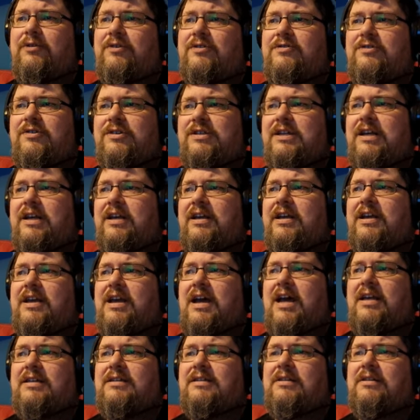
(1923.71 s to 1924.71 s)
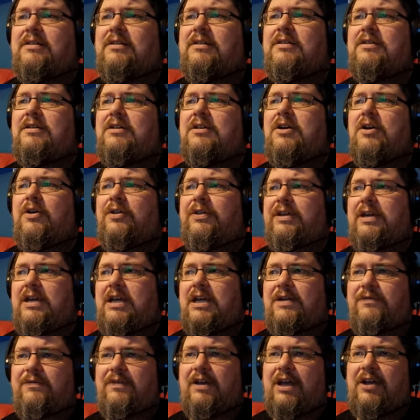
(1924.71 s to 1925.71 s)
at Tressilian Castle on the
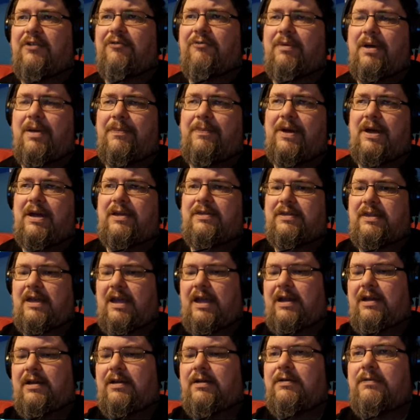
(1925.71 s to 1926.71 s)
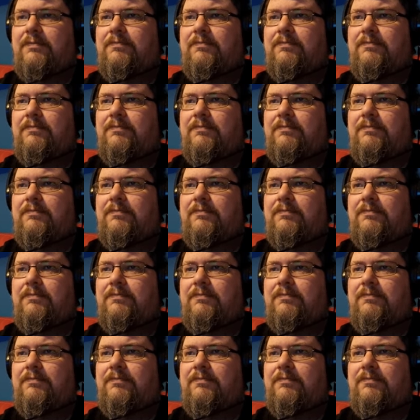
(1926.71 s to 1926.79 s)
evening of my birthday.